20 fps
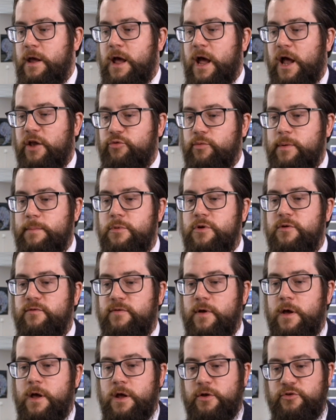As we move
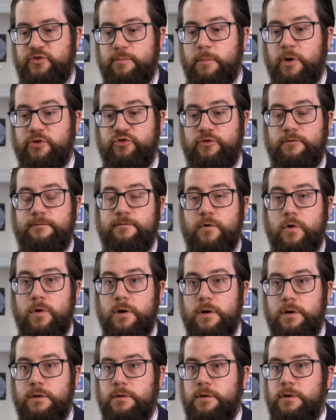to Module
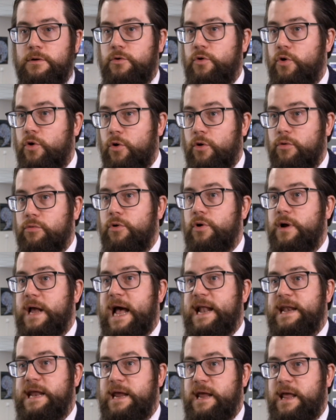4, core
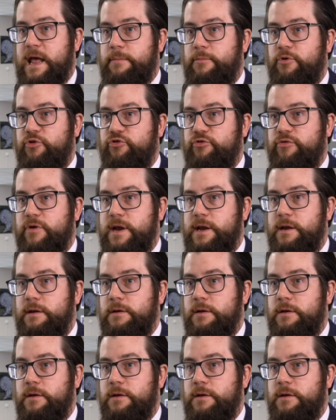organic chemistry,